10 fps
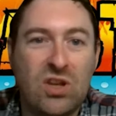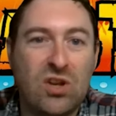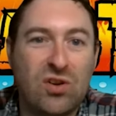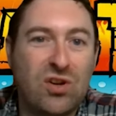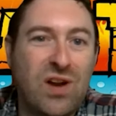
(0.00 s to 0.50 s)

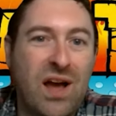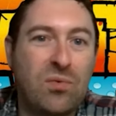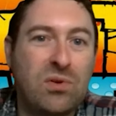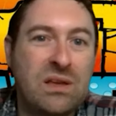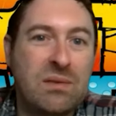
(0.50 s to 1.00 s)
you're not
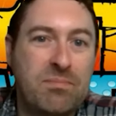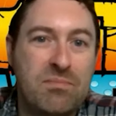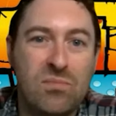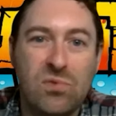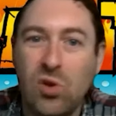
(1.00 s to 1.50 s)
really
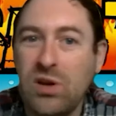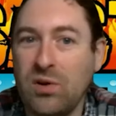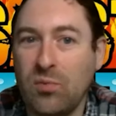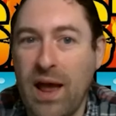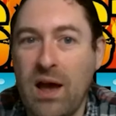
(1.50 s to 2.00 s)

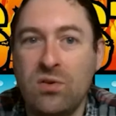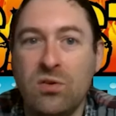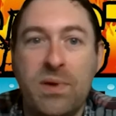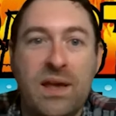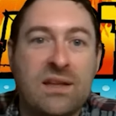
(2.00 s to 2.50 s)
looking around
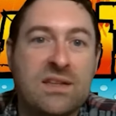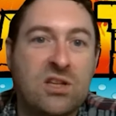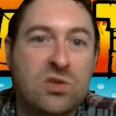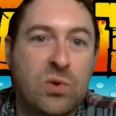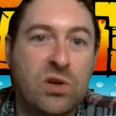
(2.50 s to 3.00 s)
or paying
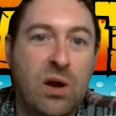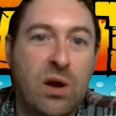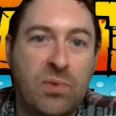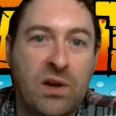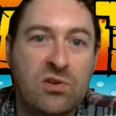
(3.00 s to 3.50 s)
attention when you're
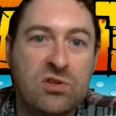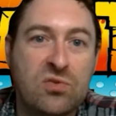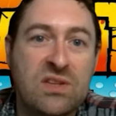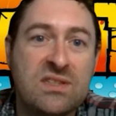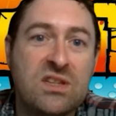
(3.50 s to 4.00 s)
up there.
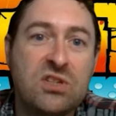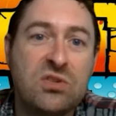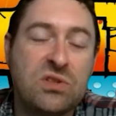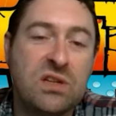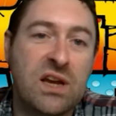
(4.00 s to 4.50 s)
So these
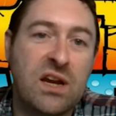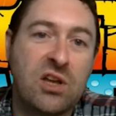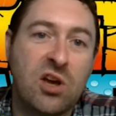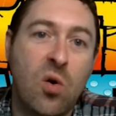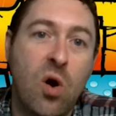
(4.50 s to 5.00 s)
issues can kind
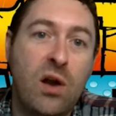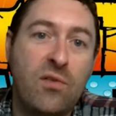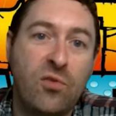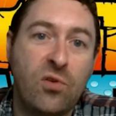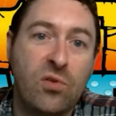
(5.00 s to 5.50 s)
of go on
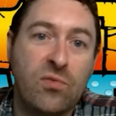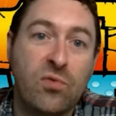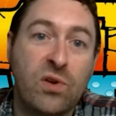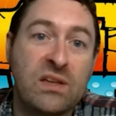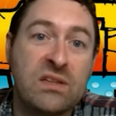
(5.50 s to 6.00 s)
for
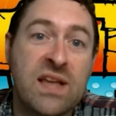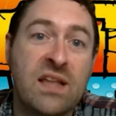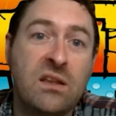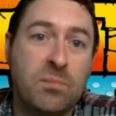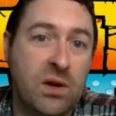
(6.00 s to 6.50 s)
an
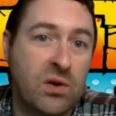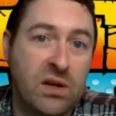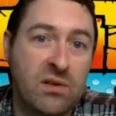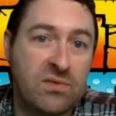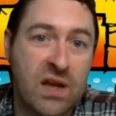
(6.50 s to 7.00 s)
extended
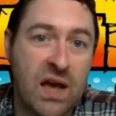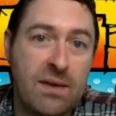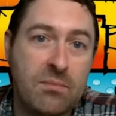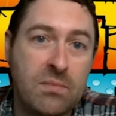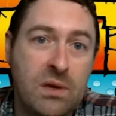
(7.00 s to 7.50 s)
period of time.